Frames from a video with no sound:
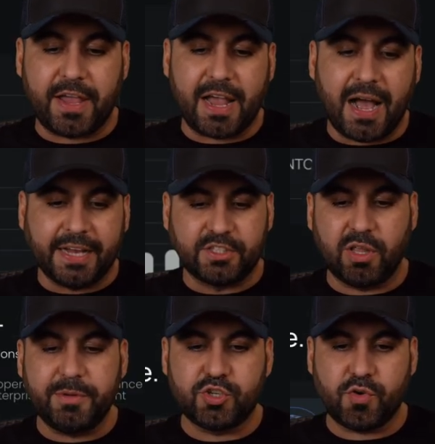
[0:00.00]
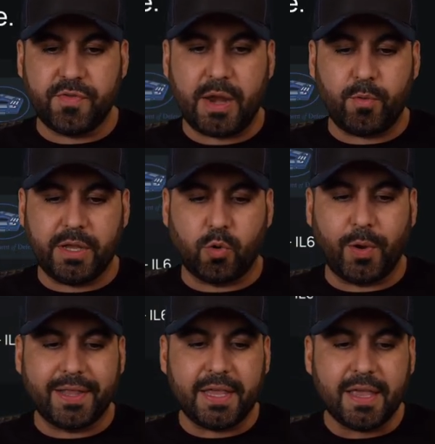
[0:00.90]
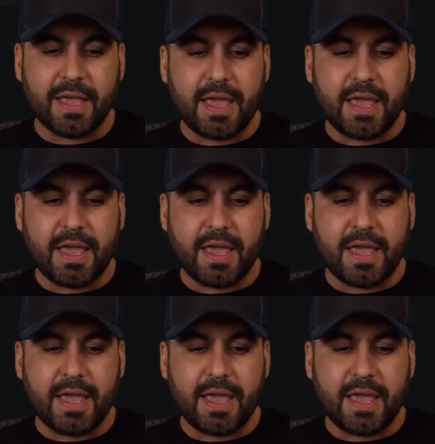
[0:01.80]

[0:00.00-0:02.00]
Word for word: A I. So let me show you that really quickly.